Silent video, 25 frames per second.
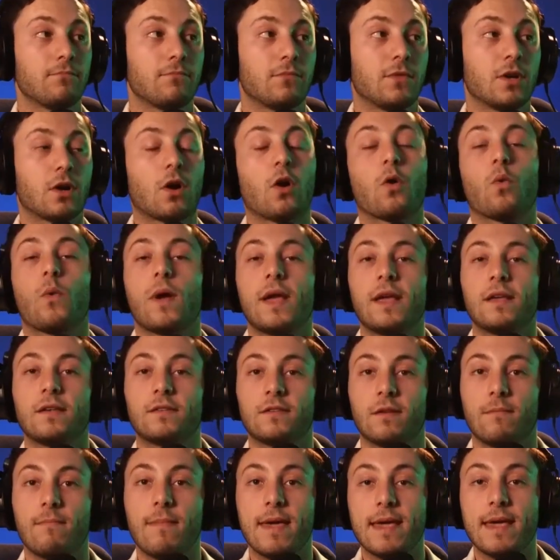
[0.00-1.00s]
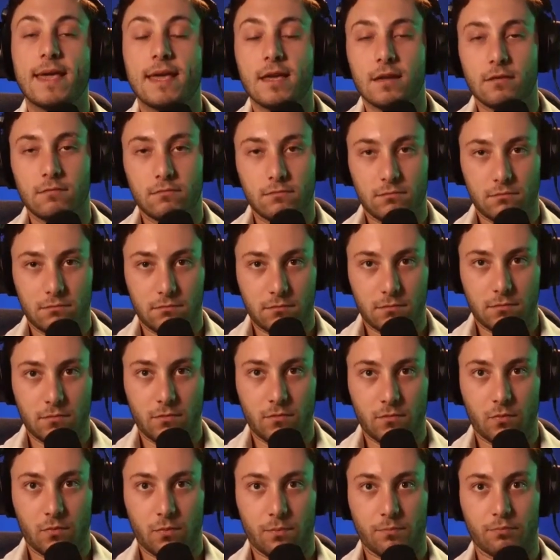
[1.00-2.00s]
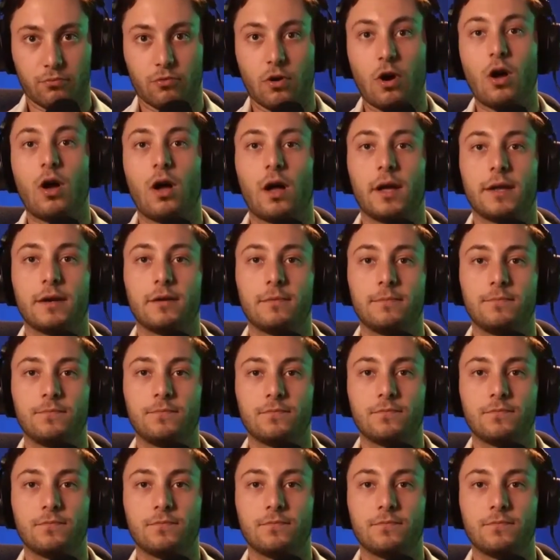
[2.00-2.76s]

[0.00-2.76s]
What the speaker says: There are ways to make it broad.